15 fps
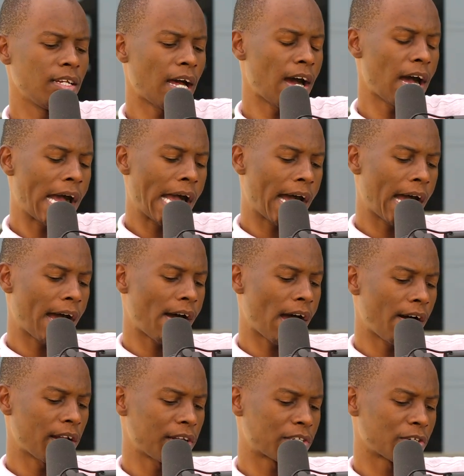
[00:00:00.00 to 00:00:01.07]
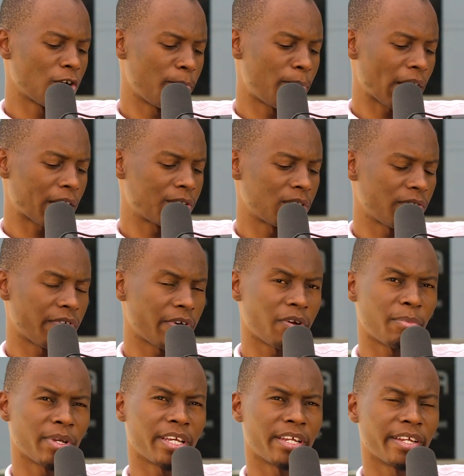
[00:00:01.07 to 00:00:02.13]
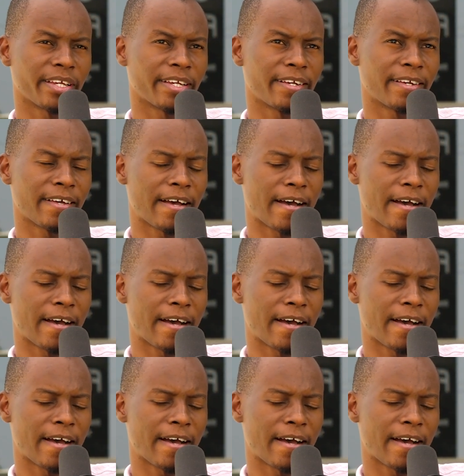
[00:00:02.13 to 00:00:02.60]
I want to go back to the very beginning.